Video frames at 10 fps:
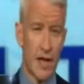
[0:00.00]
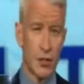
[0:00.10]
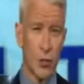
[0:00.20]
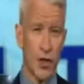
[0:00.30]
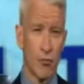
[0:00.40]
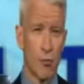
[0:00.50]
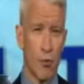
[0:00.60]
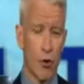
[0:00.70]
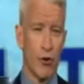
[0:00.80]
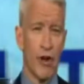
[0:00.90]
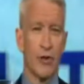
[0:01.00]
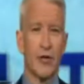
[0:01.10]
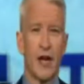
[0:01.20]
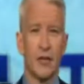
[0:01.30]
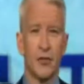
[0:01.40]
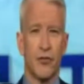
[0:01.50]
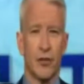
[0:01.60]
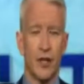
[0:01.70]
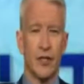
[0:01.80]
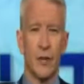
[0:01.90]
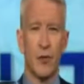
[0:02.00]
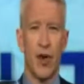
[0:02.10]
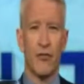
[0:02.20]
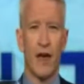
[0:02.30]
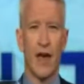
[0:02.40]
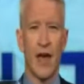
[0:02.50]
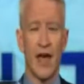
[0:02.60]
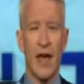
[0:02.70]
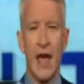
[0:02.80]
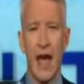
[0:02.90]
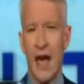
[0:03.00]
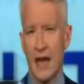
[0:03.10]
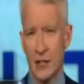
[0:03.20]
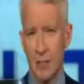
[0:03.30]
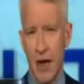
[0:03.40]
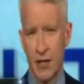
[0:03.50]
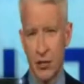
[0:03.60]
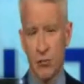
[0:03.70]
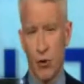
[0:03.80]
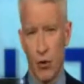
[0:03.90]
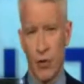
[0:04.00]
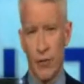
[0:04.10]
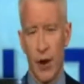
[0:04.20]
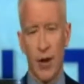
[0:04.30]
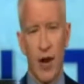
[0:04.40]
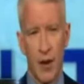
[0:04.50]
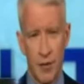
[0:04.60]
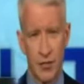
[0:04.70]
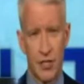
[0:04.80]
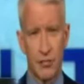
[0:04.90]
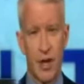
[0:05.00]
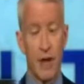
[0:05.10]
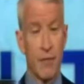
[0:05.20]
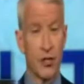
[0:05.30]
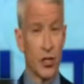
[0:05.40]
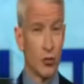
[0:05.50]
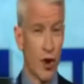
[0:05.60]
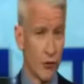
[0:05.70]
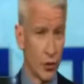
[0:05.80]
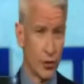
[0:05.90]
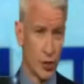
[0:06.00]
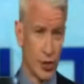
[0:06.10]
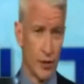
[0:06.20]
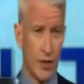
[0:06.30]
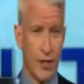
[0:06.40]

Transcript: Last week, a reporter at our Dallas affiliate, WFAA, asked Pastor Broden about comments he's made mentioning revolution.